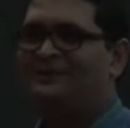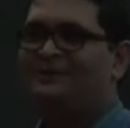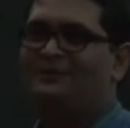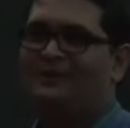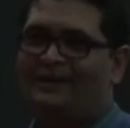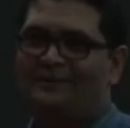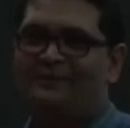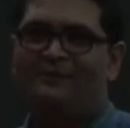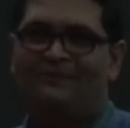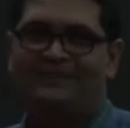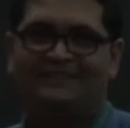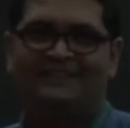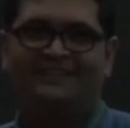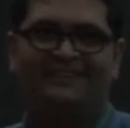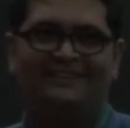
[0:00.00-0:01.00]
so I grew
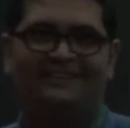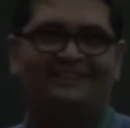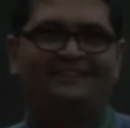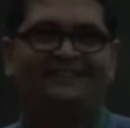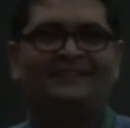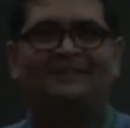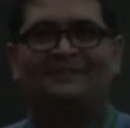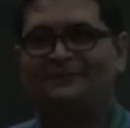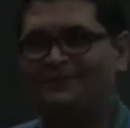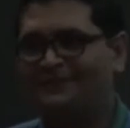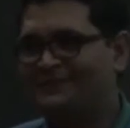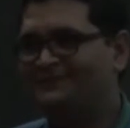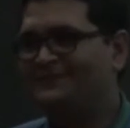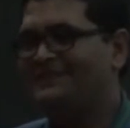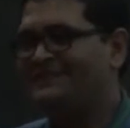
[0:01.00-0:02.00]
facial hair. So
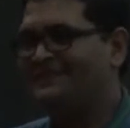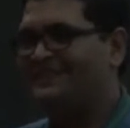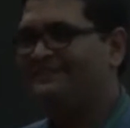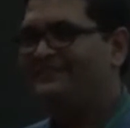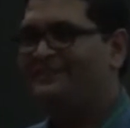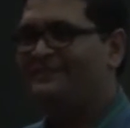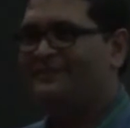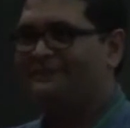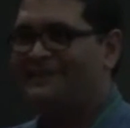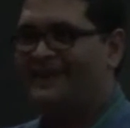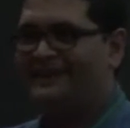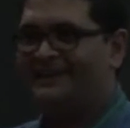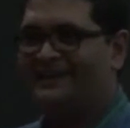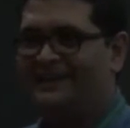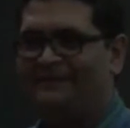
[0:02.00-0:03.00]
this was a selfie from
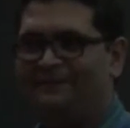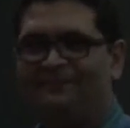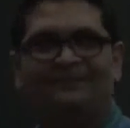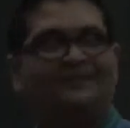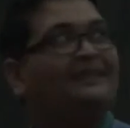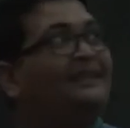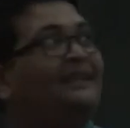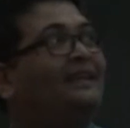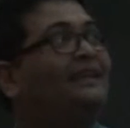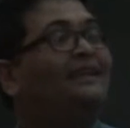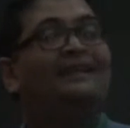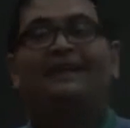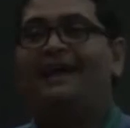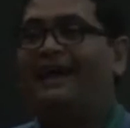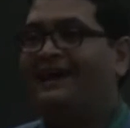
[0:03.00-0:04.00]
that time.
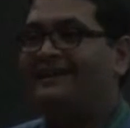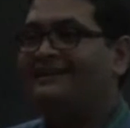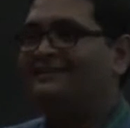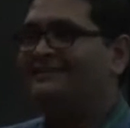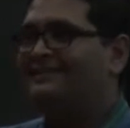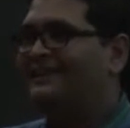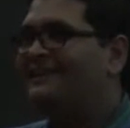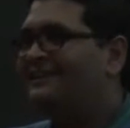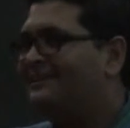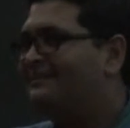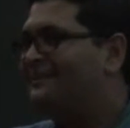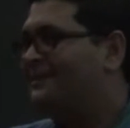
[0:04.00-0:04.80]
And a little bit